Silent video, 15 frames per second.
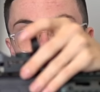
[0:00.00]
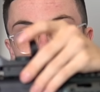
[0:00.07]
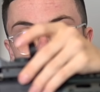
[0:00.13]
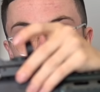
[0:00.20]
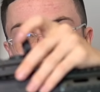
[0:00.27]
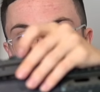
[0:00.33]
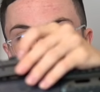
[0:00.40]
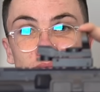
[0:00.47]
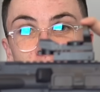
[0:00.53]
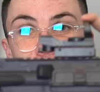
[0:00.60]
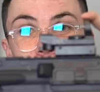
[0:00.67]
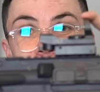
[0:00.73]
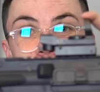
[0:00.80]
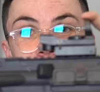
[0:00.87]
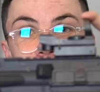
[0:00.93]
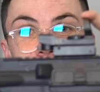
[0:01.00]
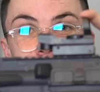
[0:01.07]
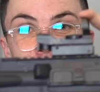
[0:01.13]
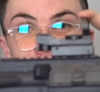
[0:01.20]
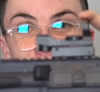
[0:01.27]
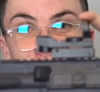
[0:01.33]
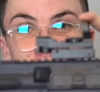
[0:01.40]
this way. Basically
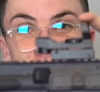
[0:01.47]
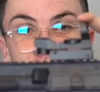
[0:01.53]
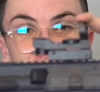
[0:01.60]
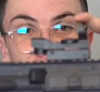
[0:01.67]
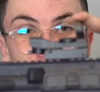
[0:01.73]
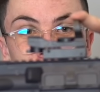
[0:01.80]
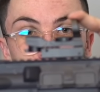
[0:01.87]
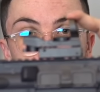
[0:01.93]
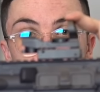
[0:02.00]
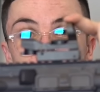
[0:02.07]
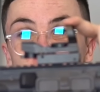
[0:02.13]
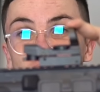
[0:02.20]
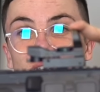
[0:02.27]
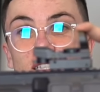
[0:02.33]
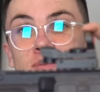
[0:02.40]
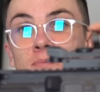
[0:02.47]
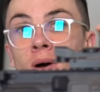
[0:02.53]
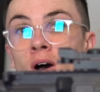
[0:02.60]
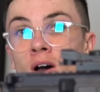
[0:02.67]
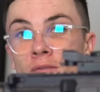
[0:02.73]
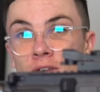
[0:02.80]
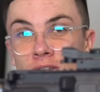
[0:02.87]
just like that. We think it's
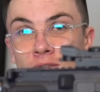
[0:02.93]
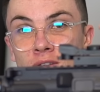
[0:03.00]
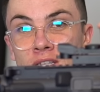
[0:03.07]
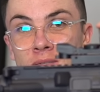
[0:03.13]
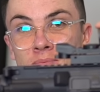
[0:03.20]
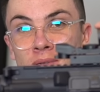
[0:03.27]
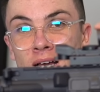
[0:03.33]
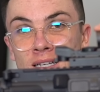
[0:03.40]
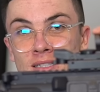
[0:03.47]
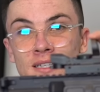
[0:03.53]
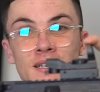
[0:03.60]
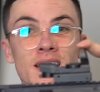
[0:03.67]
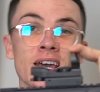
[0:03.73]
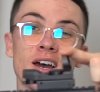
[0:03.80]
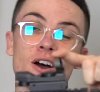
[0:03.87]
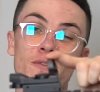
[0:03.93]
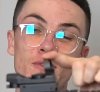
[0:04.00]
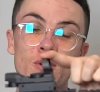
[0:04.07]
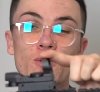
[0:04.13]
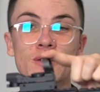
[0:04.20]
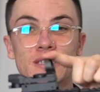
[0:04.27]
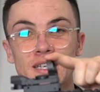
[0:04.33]
perfect for this blaster. Of
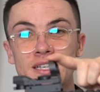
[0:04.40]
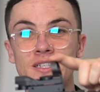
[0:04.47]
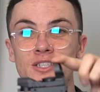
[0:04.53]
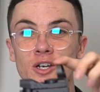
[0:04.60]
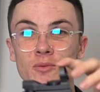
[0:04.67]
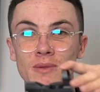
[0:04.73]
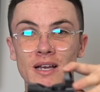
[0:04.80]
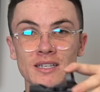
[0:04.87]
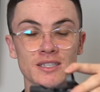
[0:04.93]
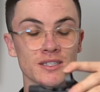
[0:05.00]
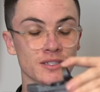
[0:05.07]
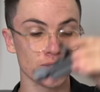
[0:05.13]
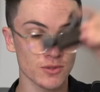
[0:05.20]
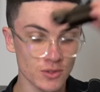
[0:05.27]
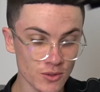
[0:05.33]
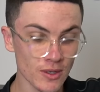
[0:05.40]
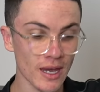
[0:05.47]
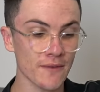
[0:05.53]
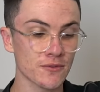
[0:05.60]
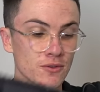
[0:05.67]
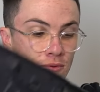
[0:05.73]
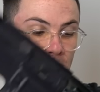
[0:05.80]
course, in gel blasters, you do
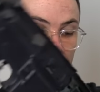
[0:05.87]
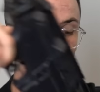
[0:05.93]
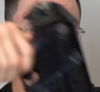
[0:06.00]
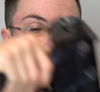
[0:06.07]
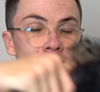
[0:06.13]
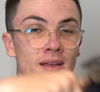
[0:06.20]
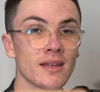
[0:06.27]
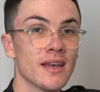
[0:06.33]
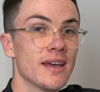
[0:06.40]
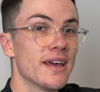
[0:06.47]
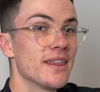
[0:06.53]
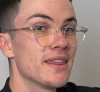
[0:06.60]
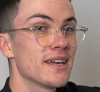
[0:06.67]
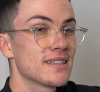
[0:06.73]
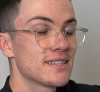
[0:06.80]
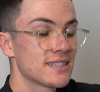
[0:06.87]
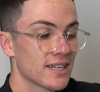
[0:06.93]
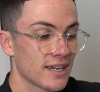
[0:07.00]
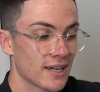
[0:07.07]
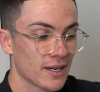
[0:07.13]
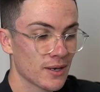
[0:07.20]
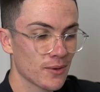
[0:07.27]
have to remember
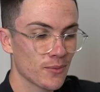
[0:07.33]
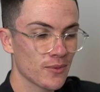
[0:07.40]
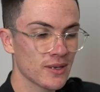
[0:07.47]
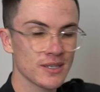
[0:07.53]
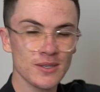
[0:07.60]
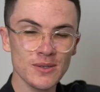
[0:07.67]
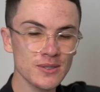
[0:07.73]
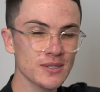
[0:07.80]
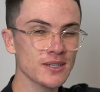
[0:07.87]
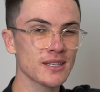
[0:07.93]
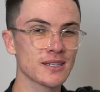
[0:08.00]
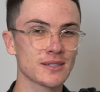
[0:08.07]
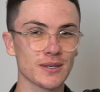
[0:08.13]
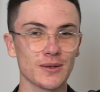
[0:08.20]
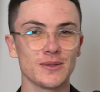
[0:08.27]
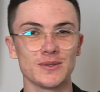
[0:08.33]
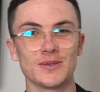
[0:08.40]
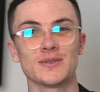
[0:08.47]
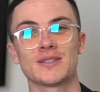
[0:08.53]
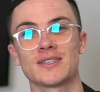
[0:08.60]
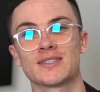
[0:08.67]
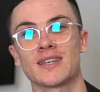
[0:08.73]
that we usually don't
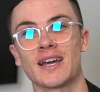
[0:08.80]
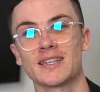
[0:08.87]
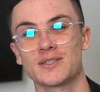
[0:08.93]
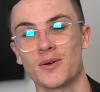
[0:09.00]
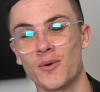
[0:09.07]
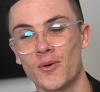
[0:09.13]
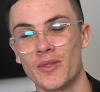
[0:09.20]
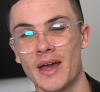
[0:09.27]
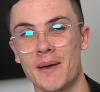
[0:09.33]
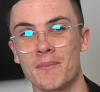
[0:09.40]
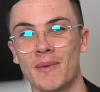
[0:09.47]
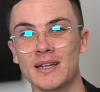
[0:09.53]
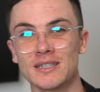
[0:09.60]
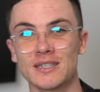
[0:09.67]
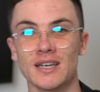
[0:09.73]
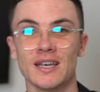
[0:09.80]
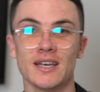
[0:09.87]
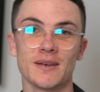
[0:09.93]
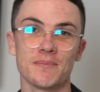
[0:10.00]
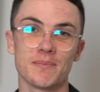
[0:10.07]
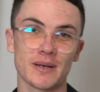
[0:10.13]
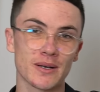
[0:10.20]
use the sights all that much
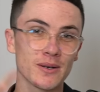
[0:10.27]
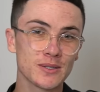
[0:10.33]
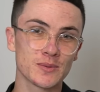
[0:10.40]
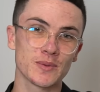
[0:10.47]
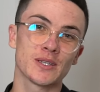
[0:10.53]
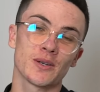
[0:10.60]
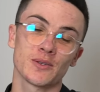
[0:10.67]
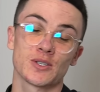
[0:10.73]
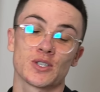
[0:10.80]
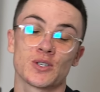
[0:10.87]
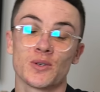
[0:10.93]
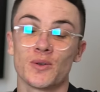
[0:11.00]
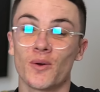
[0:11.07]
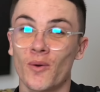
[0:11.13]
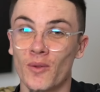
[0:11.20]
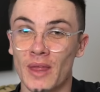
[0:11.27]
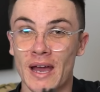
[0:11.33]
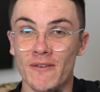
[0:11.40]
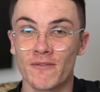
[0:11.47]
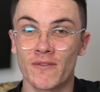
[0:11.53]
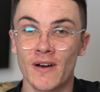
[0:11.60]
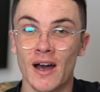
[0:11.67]
because we don't shoot all
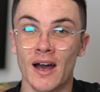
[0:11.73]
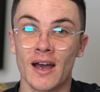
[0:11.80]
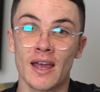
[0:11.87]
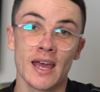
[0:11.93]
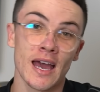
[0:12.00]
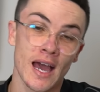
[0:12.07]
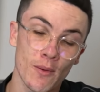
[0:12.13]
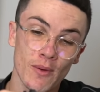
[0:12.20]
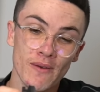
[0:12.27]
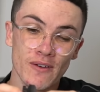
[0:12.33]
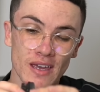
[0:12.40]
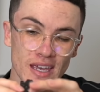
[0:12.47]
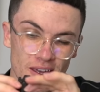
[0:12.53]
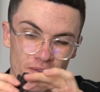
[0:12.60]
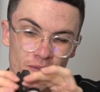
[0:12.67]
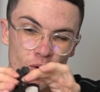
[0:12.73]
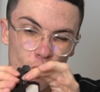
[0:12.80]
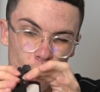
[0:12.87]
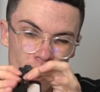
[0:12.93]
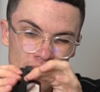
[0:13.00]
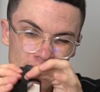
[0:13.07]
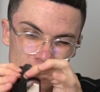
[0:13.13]
that far. However, for
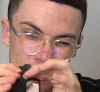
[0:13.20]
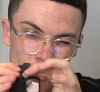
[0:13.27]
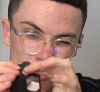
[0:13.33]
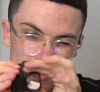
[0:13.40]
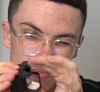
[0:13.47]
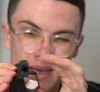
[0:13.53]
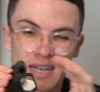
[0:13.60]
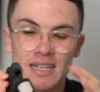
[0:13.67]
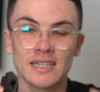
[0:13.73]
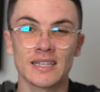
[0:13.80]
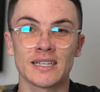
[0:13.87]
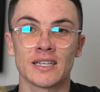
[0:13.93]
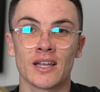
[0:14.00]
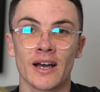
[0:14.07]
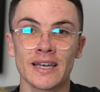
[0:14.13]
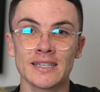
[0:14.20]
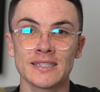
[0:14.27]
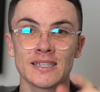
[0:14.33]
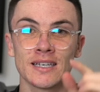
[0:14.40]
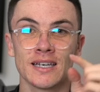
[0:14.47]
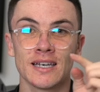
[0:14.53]
one that's cosmetically nice,